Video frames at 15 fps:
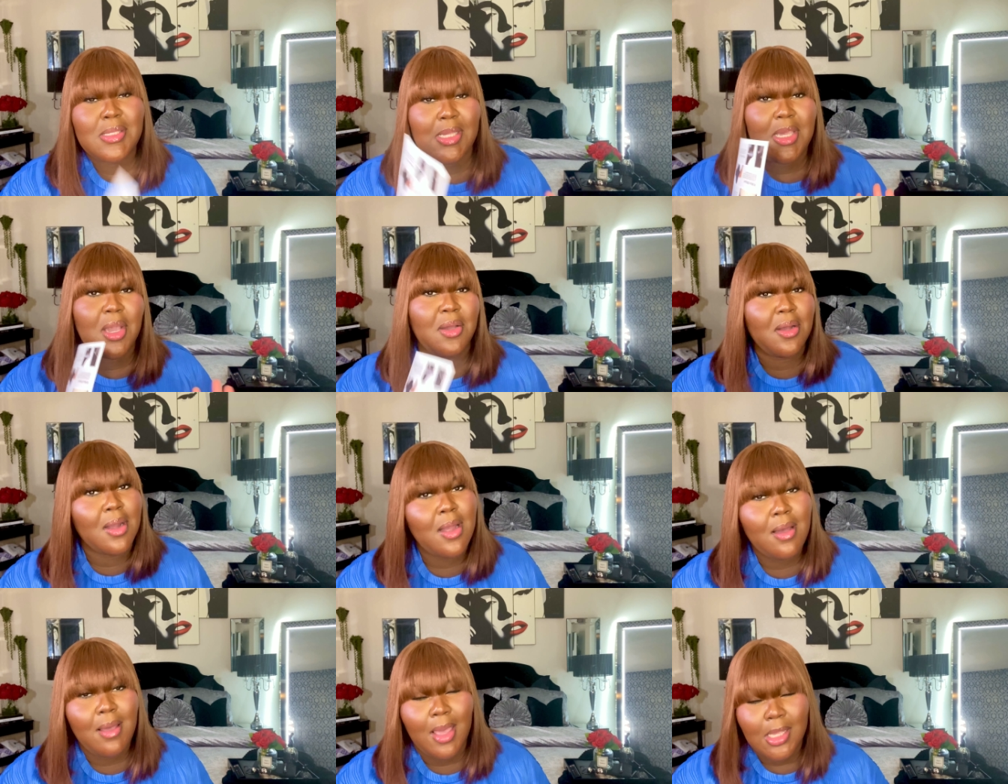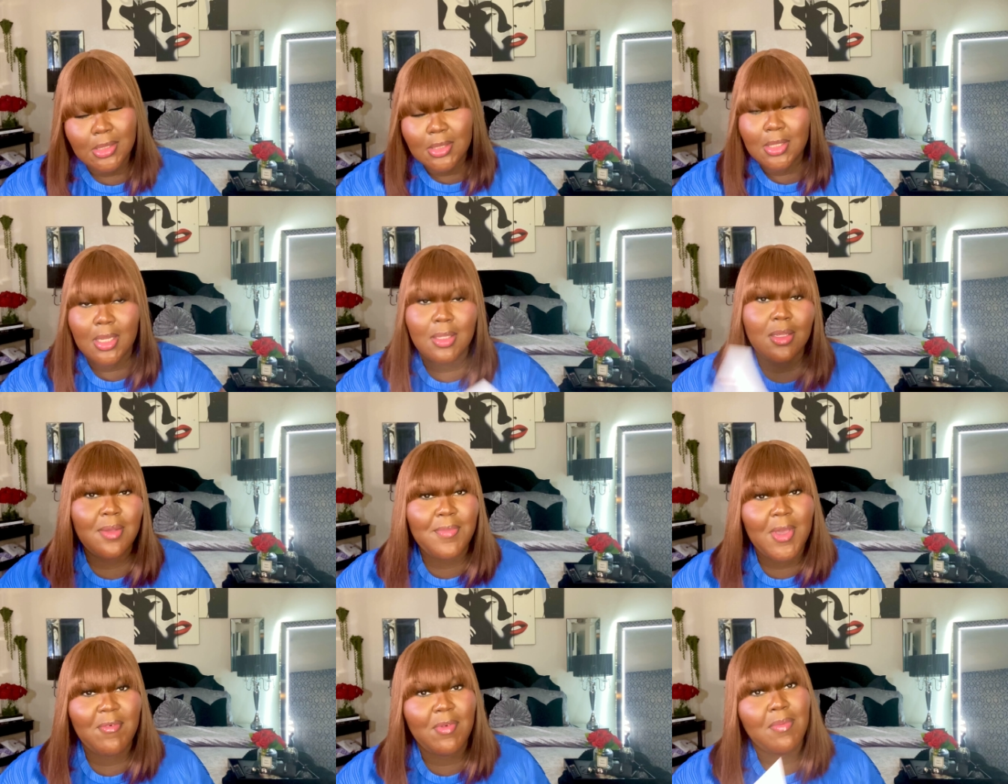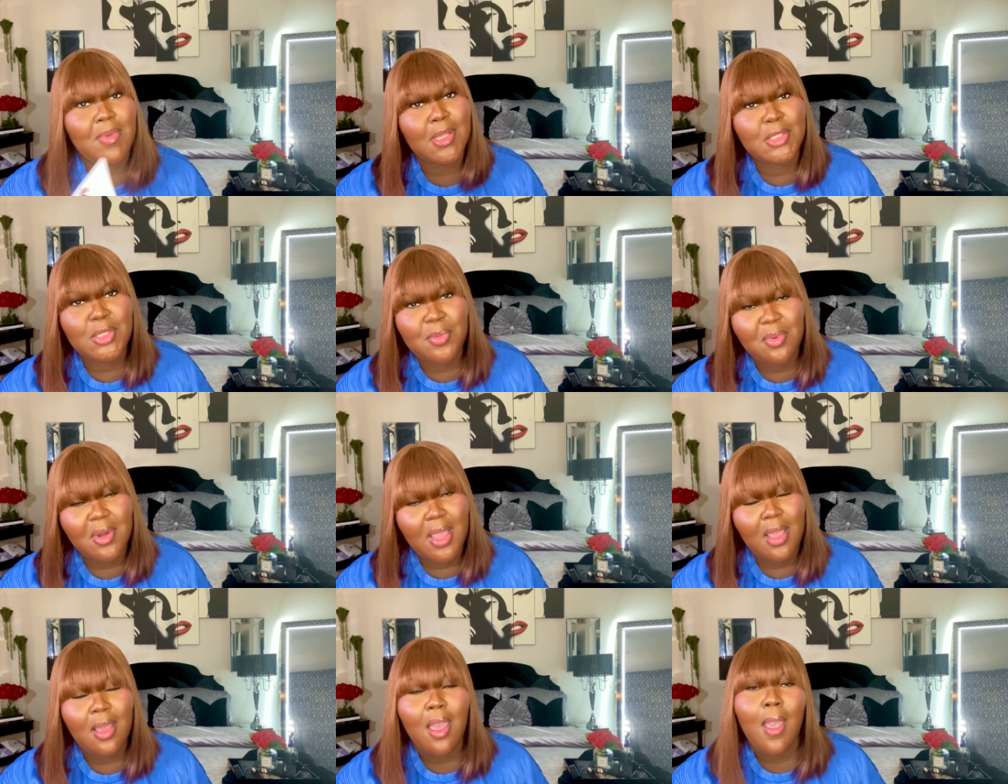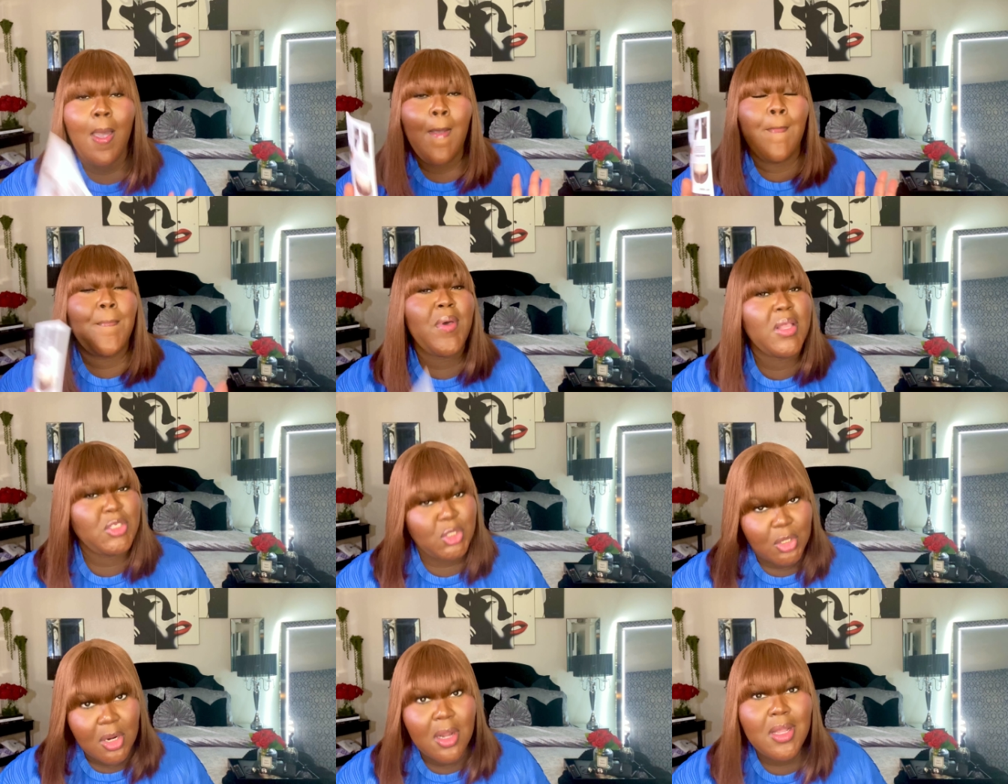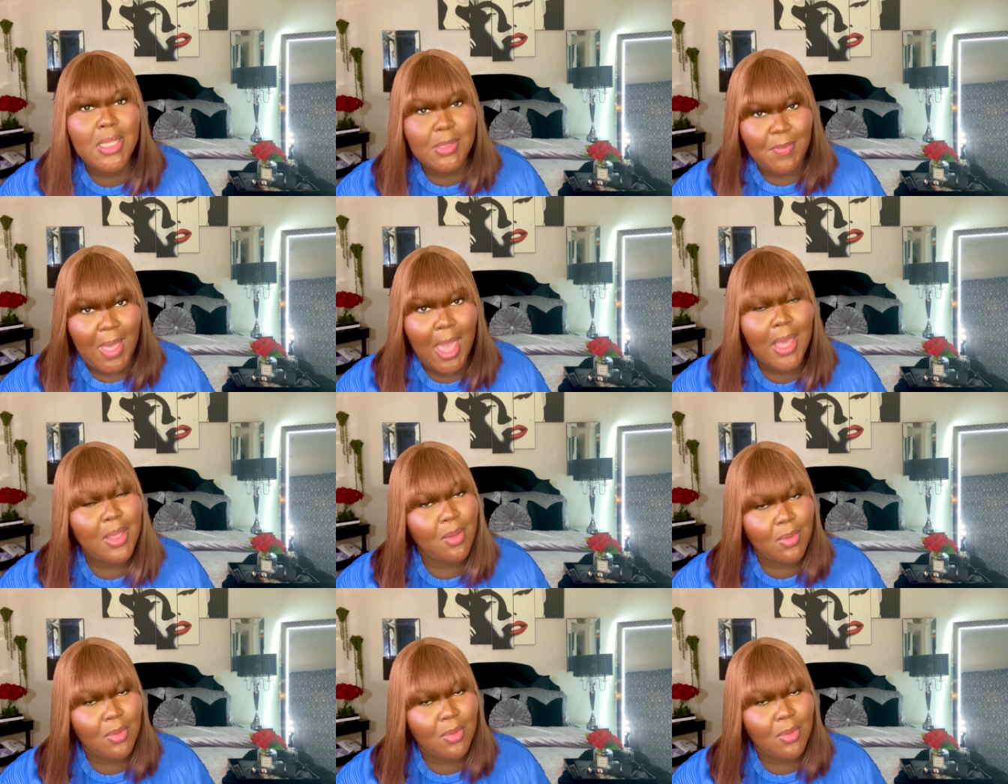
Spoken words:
Your girl has took a little bit of a mental break, but your girl is back.